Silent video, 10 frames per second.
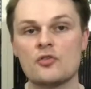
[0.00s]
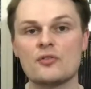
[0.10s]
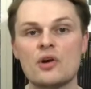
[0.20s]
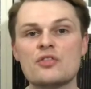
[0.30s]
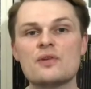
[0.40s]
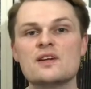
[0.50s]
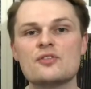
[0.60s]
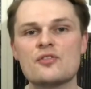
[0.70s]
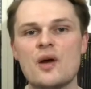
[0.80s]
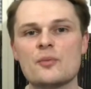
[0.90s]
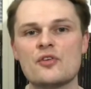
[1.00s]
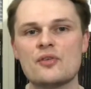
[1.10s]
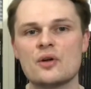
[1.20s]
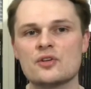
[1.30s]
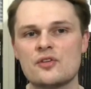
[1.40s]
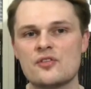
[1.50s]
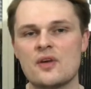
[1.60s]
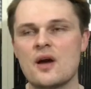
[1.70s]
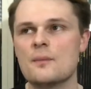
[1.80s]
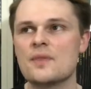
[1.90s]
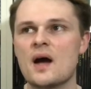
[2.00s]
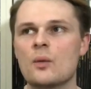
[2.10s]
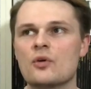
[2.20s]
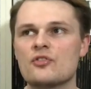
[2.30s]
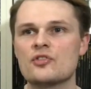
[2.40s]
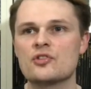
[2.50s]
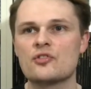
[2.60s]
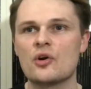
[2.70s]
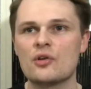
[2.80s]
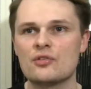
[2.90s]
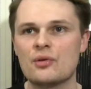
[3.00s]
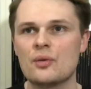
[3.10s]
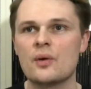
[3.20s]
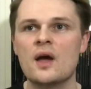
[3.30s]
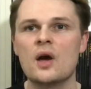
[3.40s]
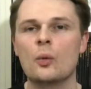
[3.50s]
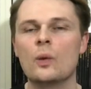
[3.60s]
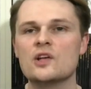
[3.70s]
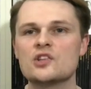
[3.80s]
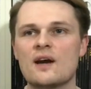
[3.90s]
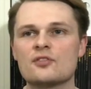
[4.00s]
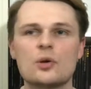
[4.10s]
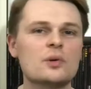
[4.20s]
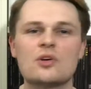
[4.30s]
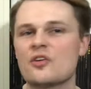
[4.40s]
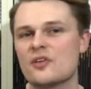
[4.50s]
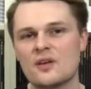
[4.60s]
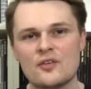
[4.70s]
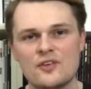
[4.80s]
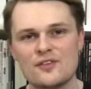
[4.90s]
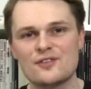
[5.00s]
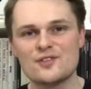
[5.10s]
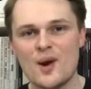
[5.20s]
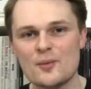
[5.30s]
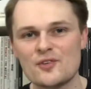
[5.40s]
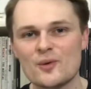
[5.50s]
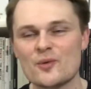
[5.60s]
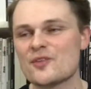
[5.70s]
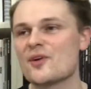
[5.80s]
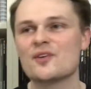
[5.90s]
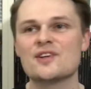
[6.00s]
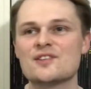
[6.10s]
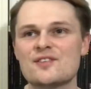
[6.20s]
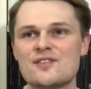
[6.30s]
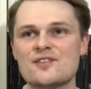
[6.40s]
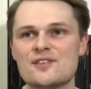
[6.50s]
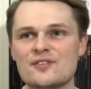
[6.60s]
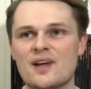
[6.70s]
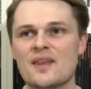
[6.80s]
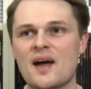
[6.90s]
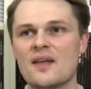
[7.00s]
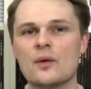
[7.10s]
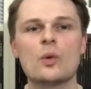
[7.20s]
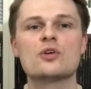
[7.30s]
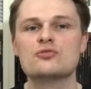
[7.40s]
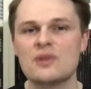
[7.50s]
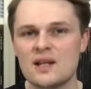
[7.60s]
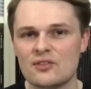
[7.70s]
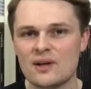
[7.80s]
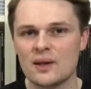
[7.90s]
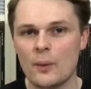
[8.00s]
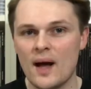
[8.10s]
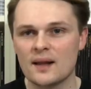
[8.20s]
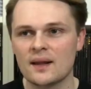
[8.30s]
So I've got three different types of folders that I want to just go through, which I've come across in lots of different drama schools and auditions and stuff like that. They work really, really well.